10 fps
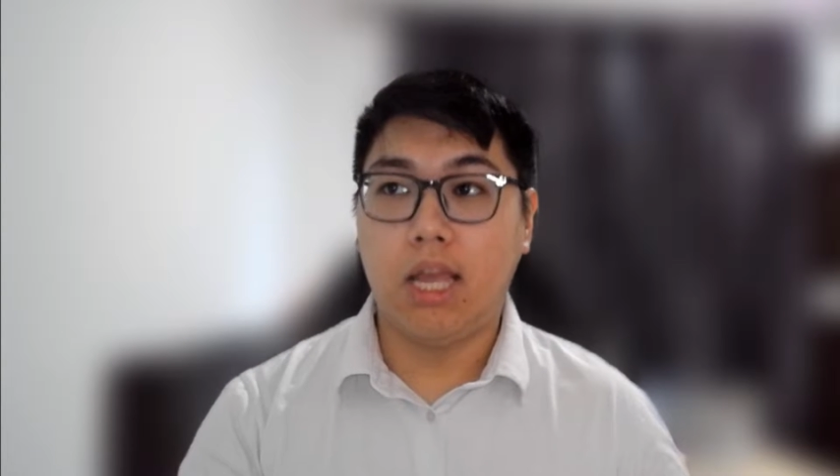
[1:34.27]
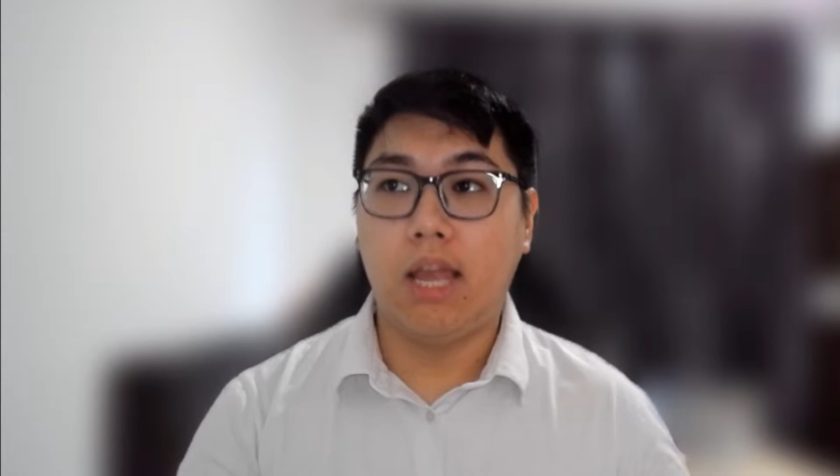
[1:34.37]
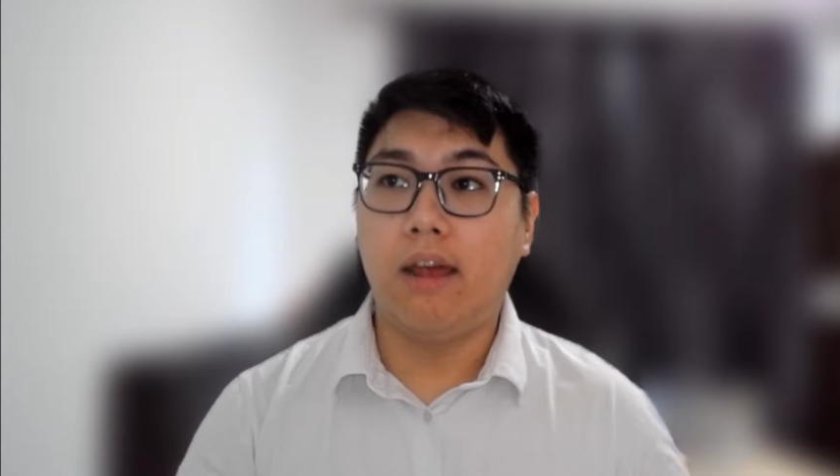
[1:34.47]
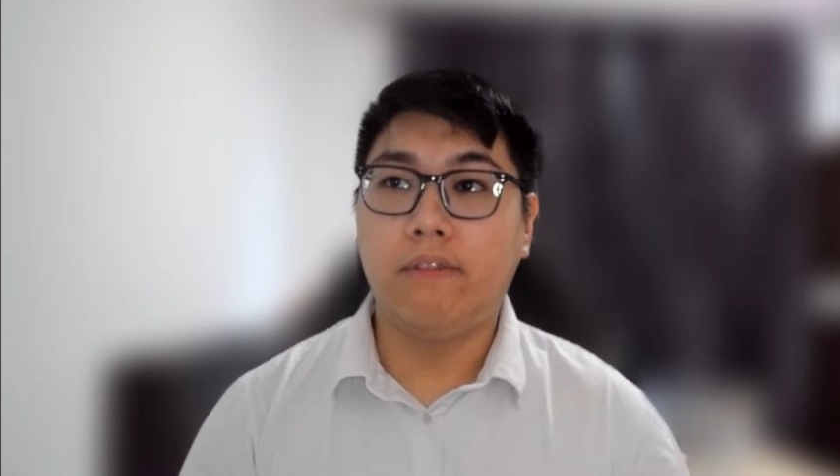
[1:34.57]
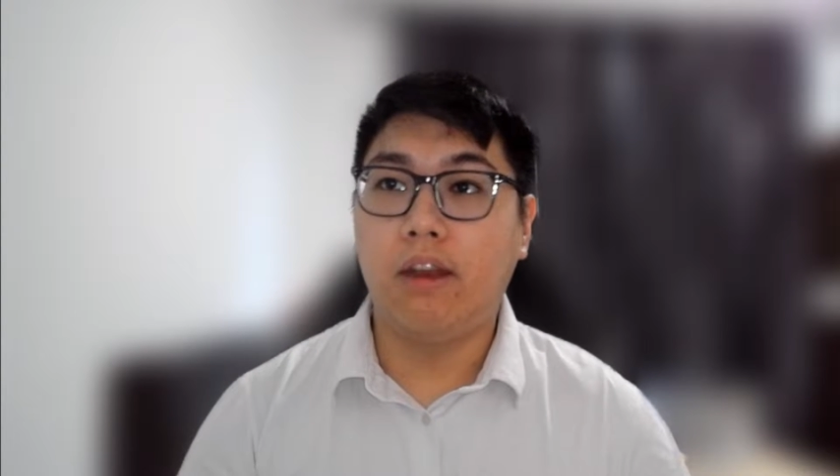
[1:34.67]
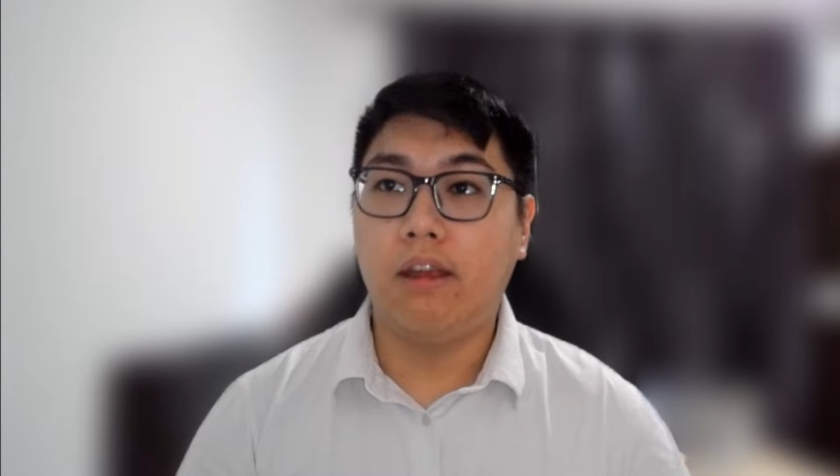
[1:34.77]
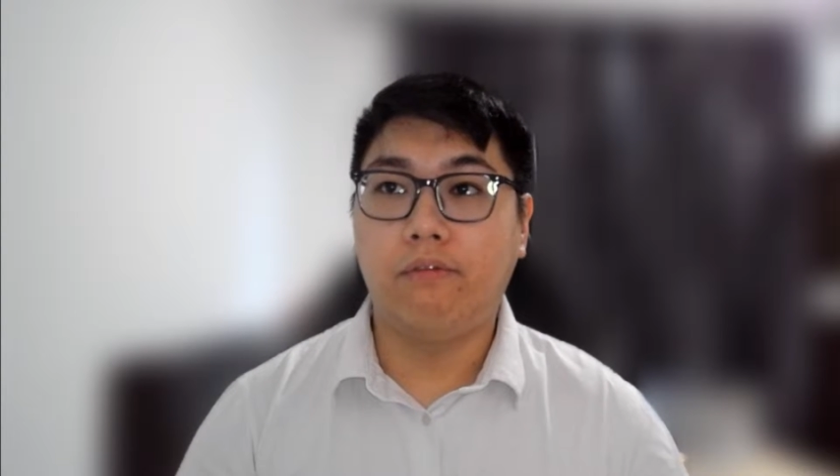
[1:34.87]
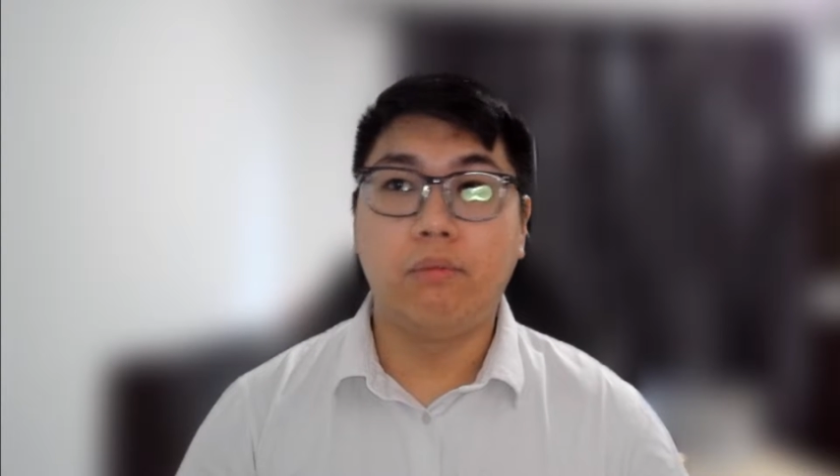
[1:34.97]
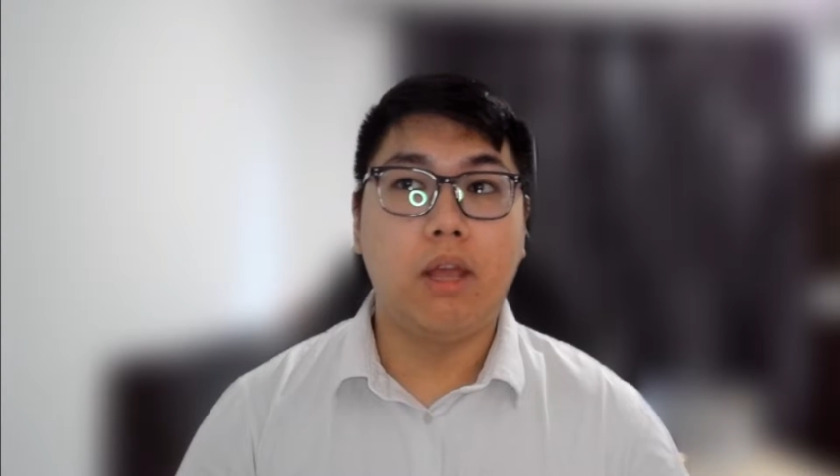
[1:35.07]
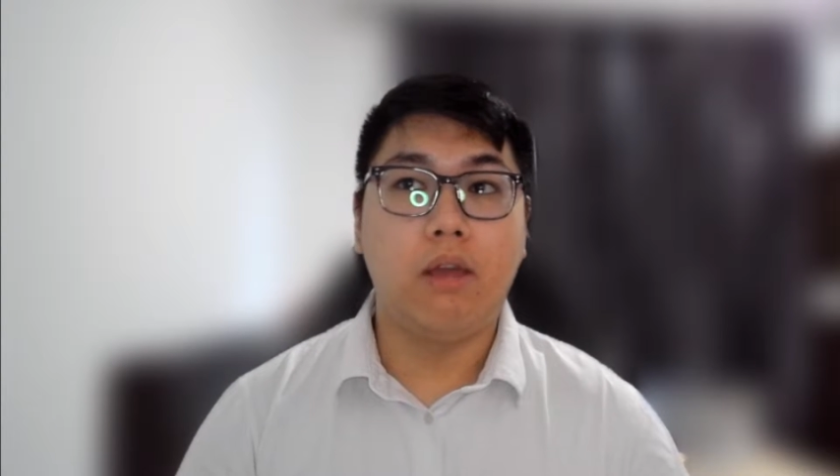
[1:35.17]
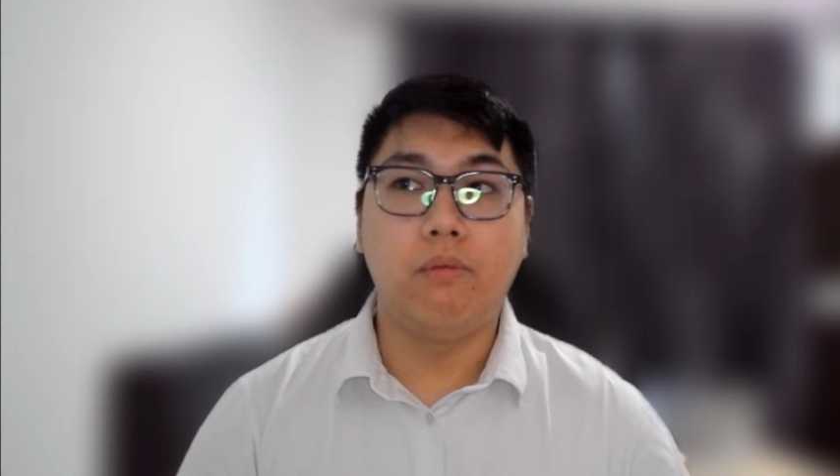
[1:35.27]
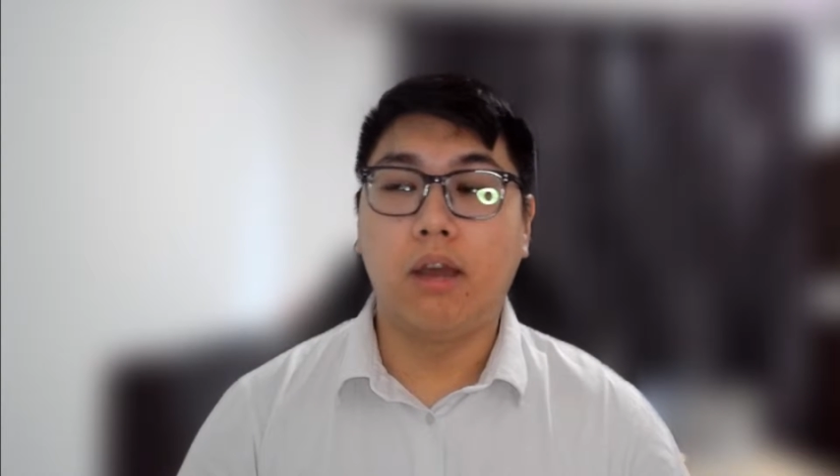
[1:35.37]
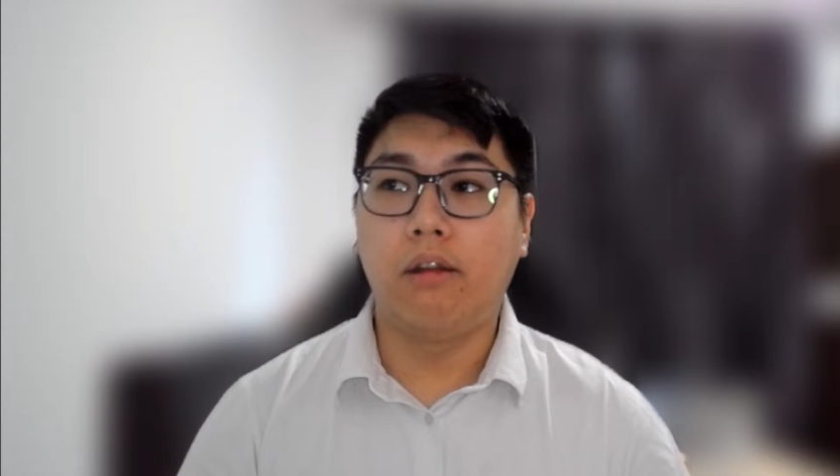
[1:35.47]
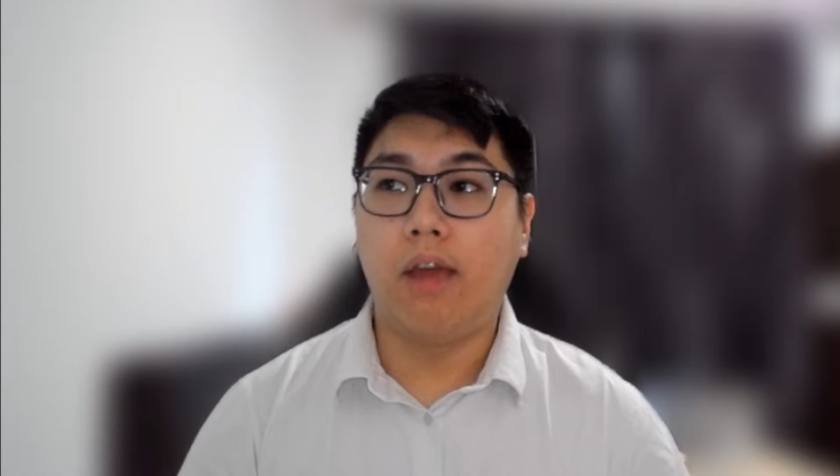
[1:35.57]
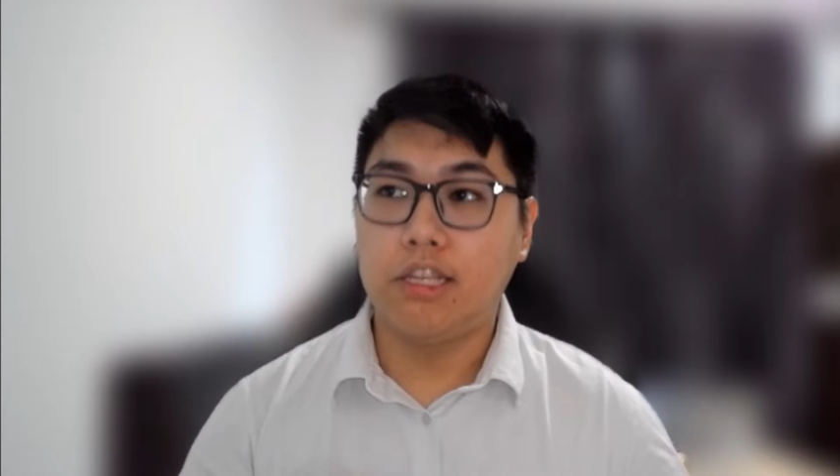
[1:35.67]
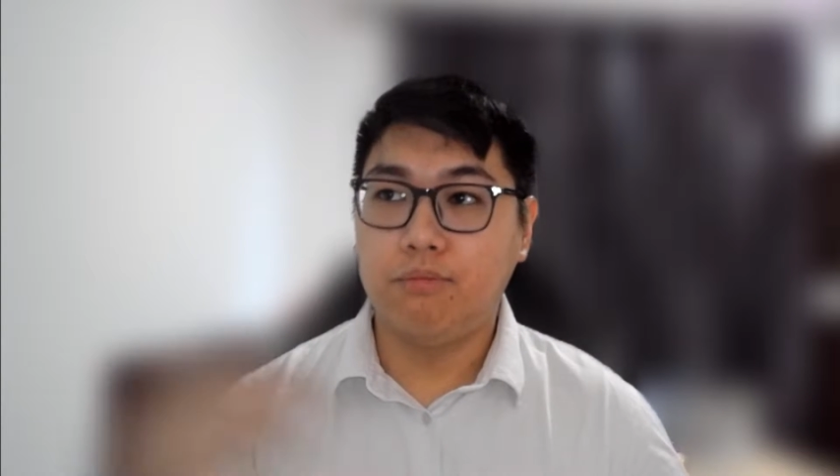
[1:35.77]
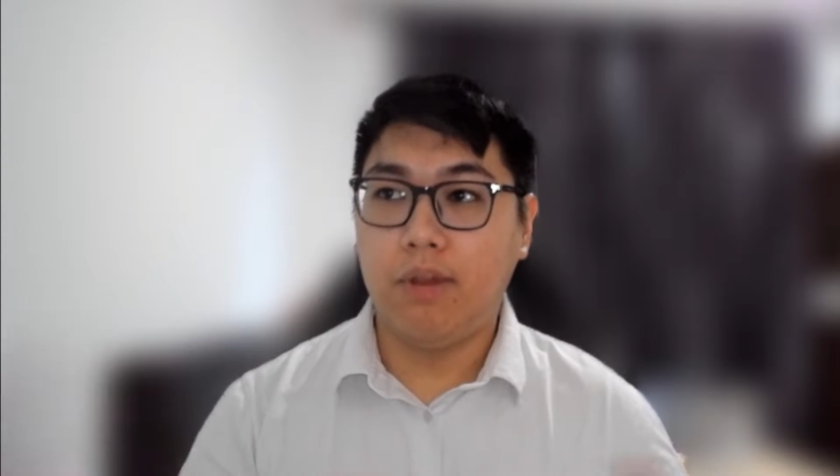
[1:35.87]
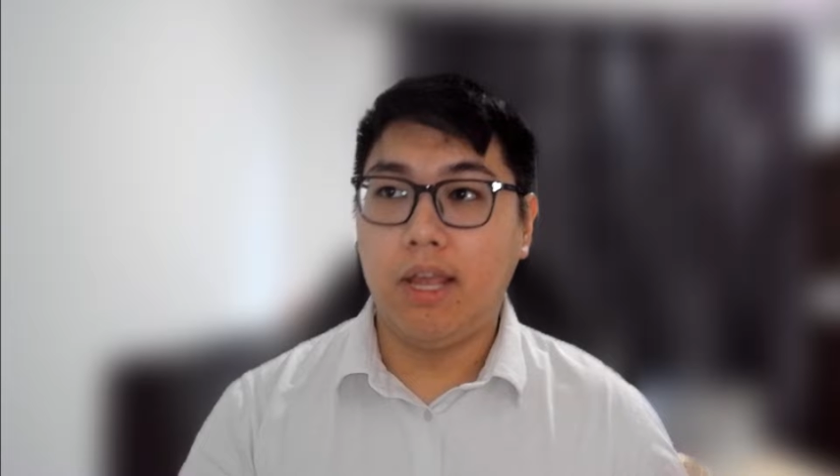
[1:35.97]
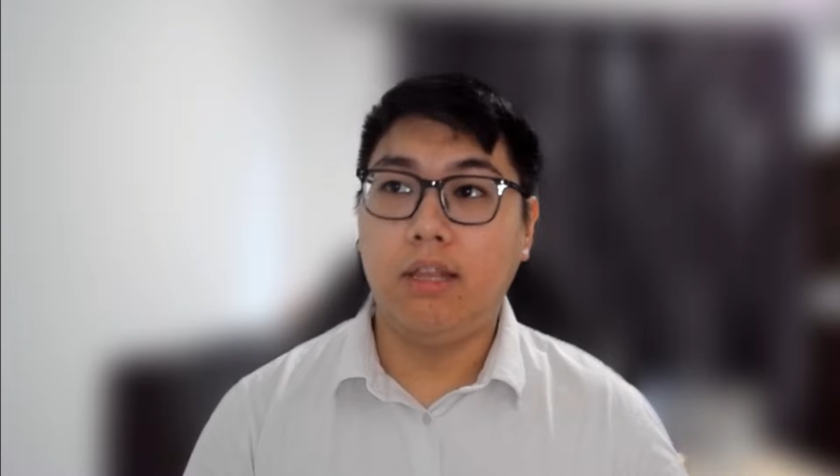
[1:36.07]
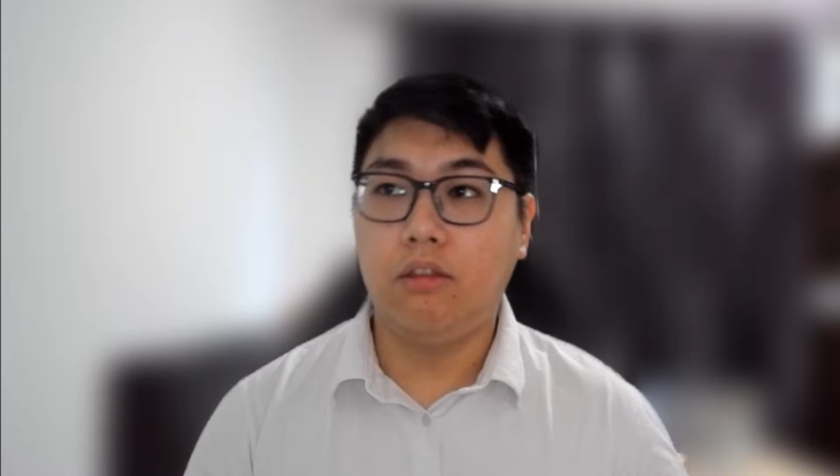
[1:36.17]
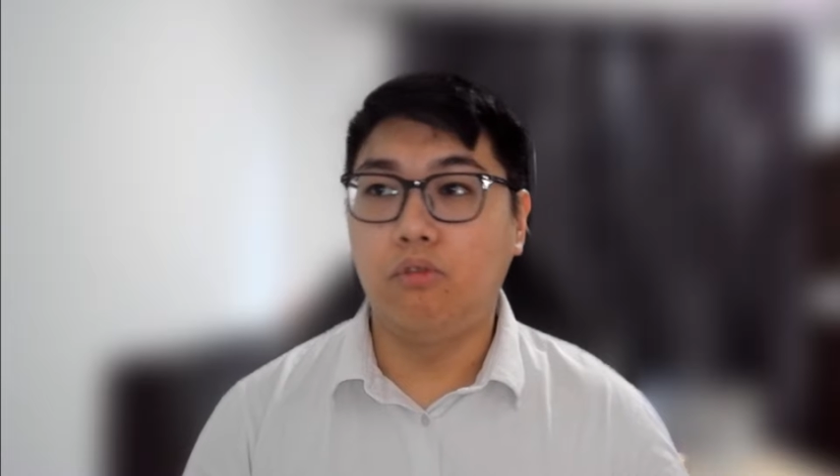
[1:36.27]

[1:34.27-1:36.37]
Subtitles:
and after that from there we are going to explain